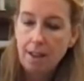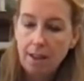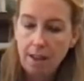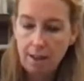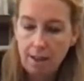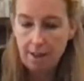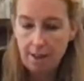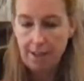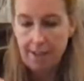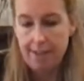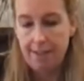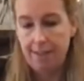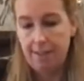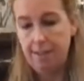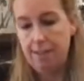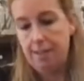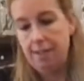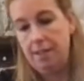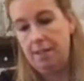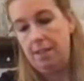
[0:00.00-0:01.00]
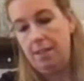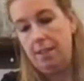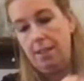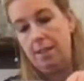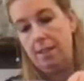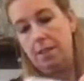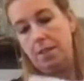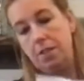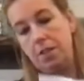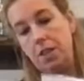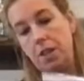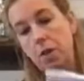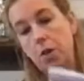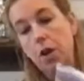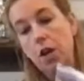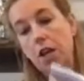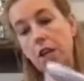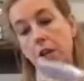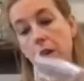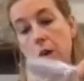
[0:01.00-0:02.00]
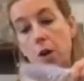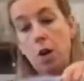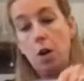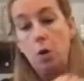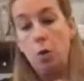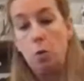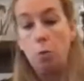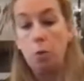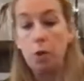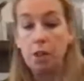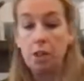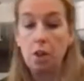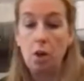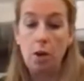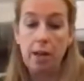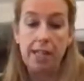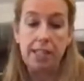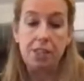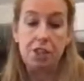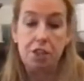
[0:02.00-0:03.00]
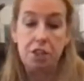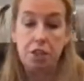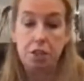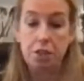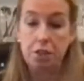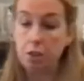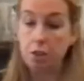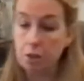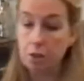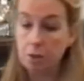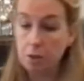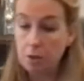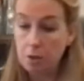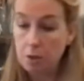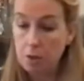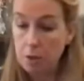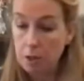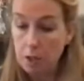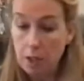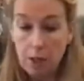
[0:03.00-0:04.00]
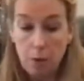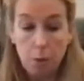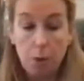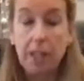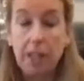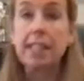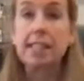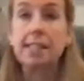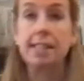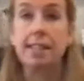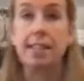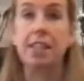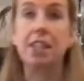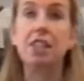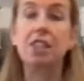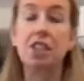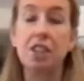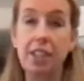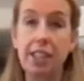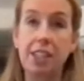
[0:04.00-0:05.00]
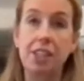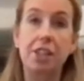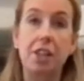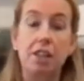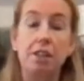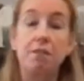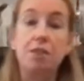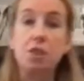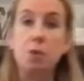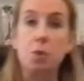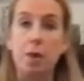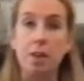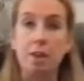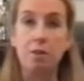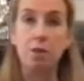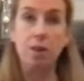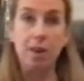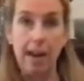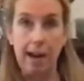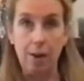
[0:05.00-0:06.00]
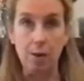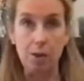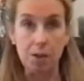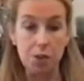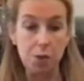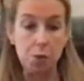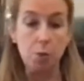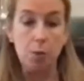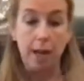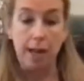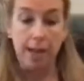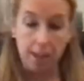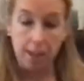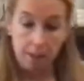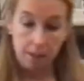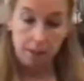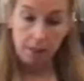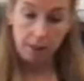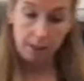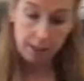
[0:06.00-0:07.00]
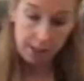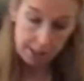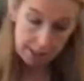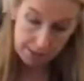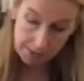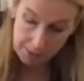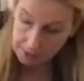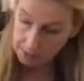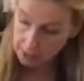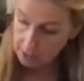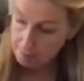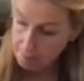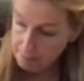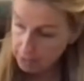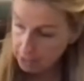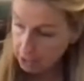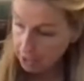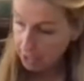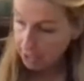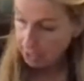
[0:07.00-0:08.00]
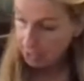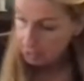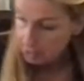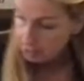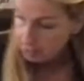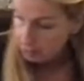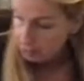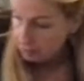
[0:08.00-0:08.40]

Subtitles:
All right, so we're going to sit here and look at each other for 24 hours while this marinade,